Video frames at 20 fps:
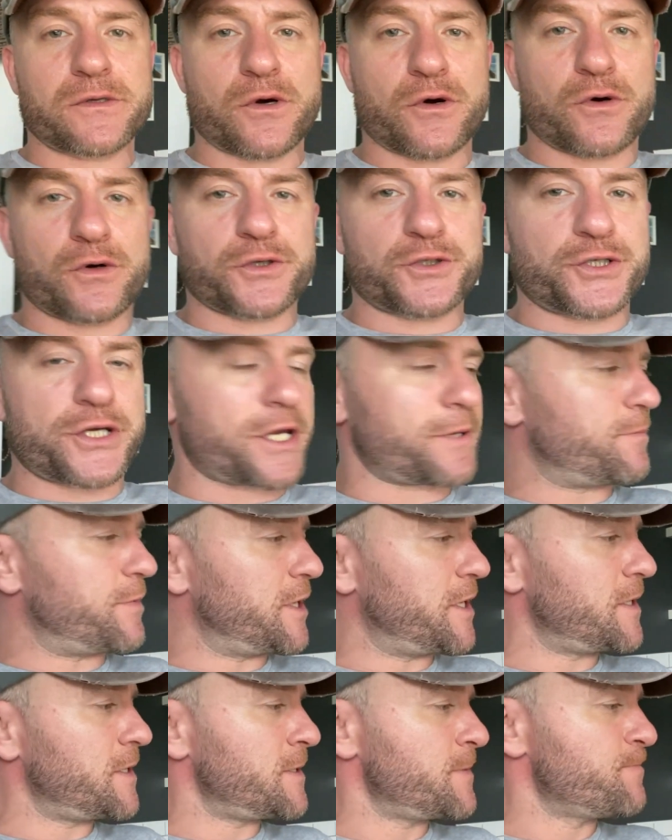or
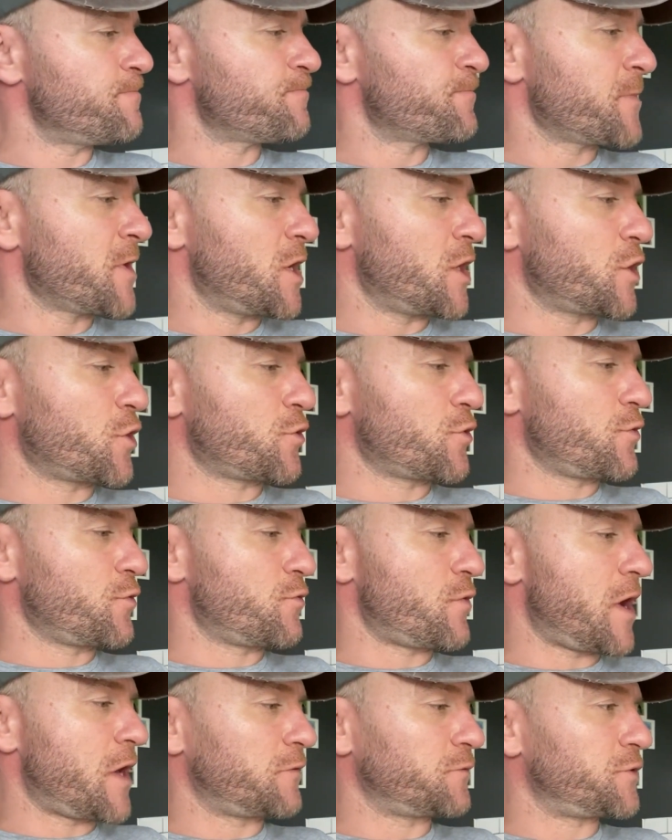chickpea,
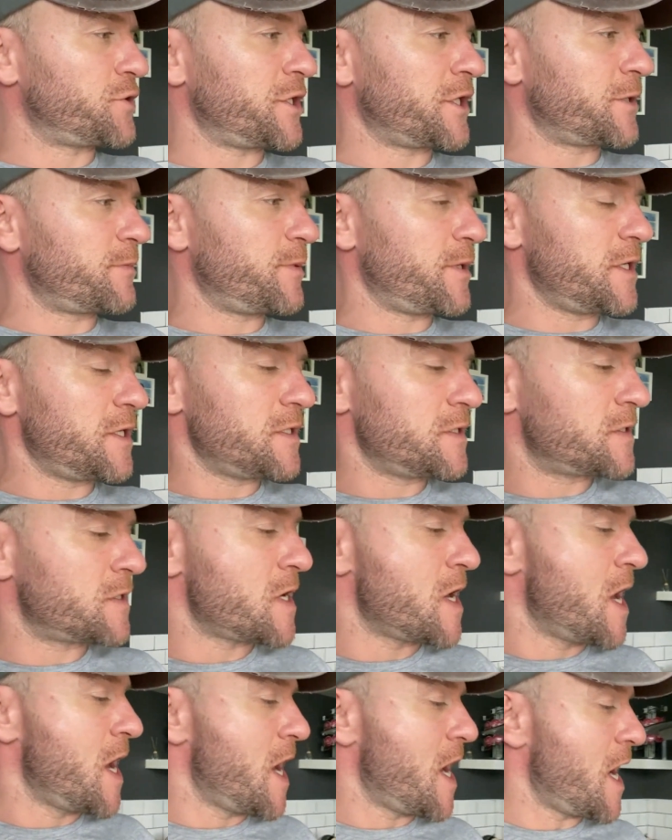ground chickpeas.
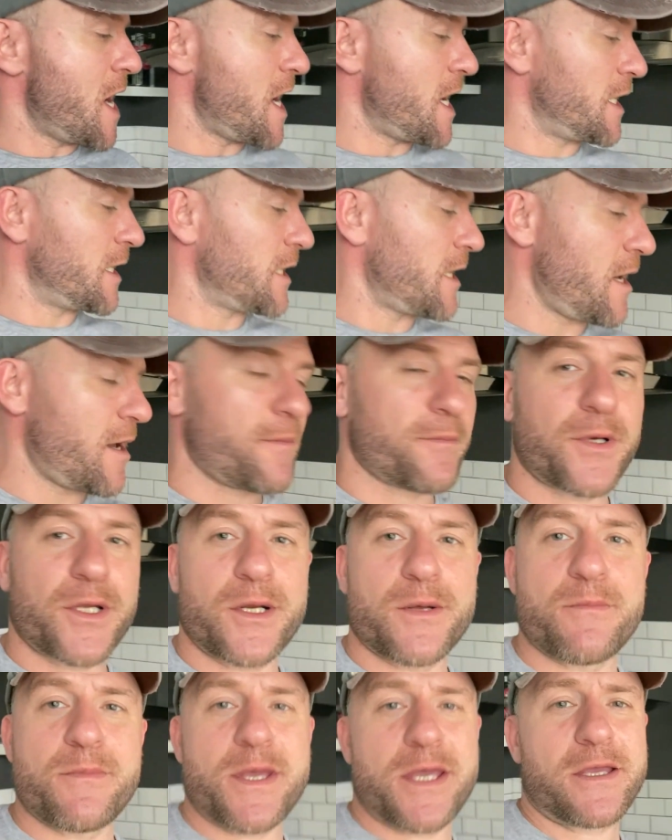And I'm gonna
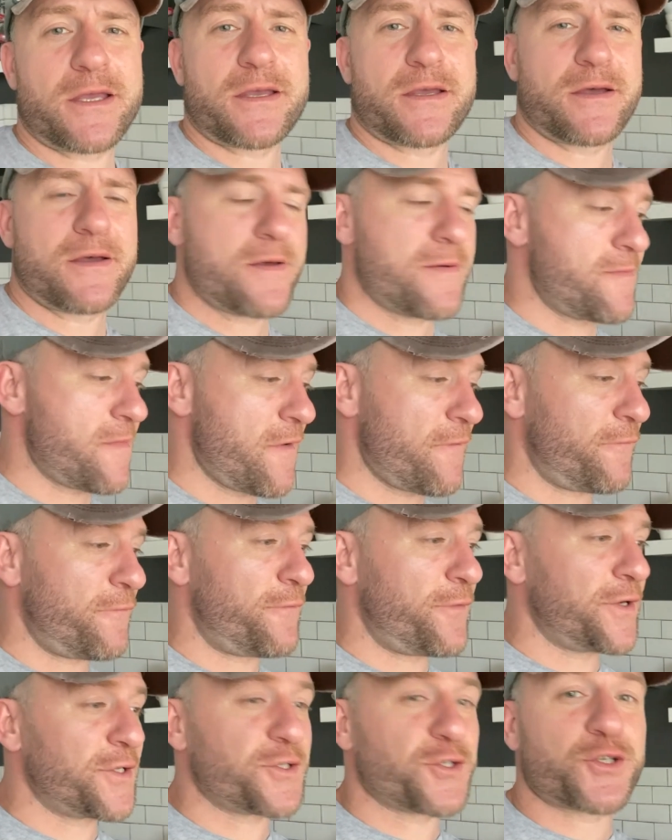make a
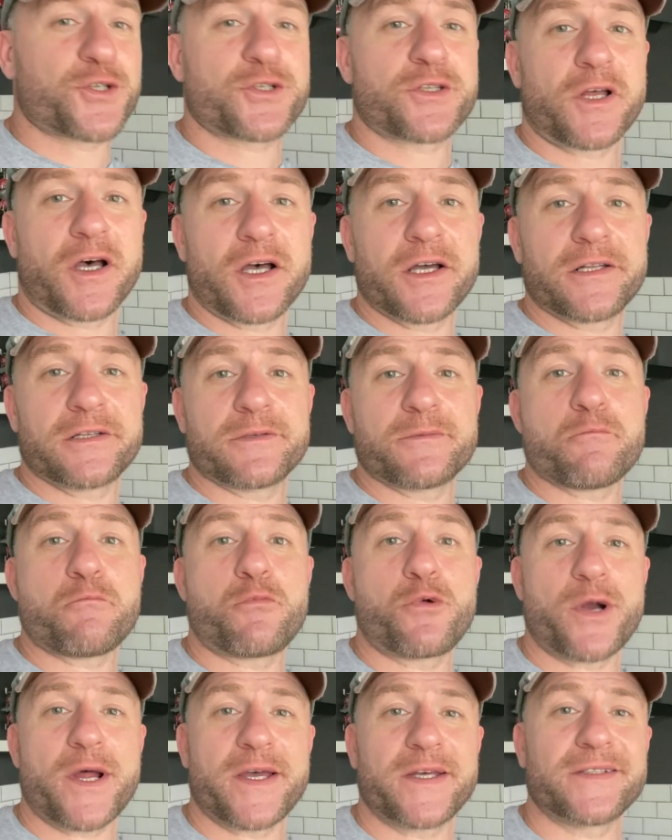French style
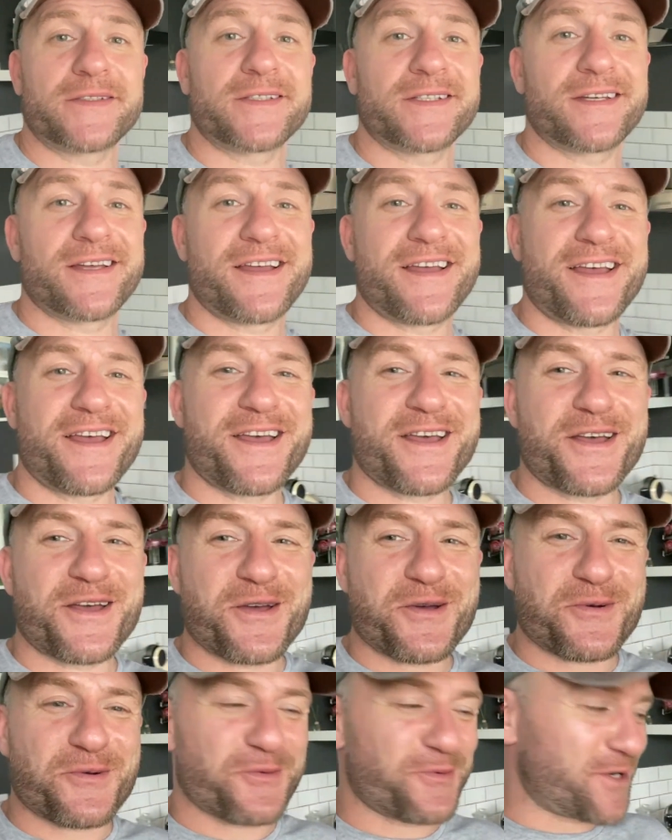bread,
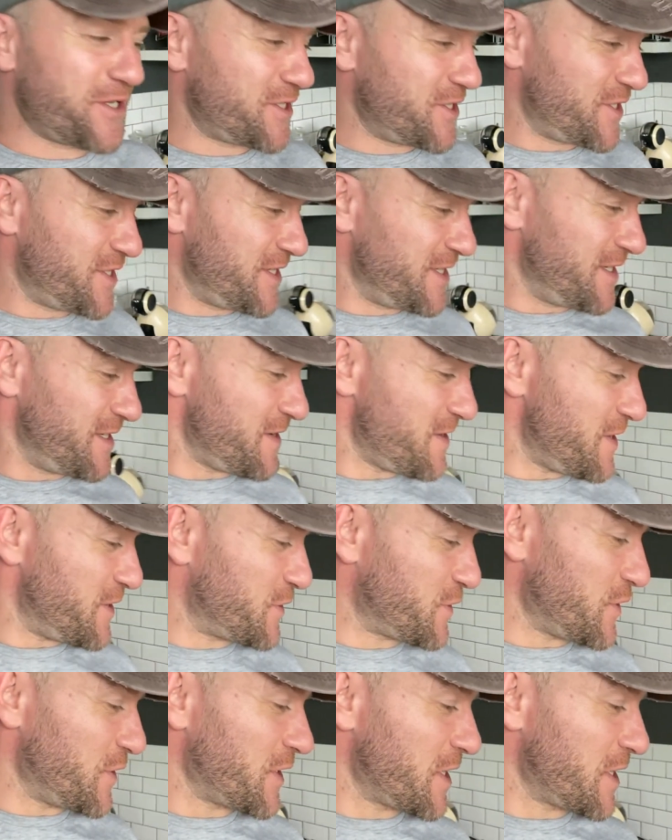which is gonna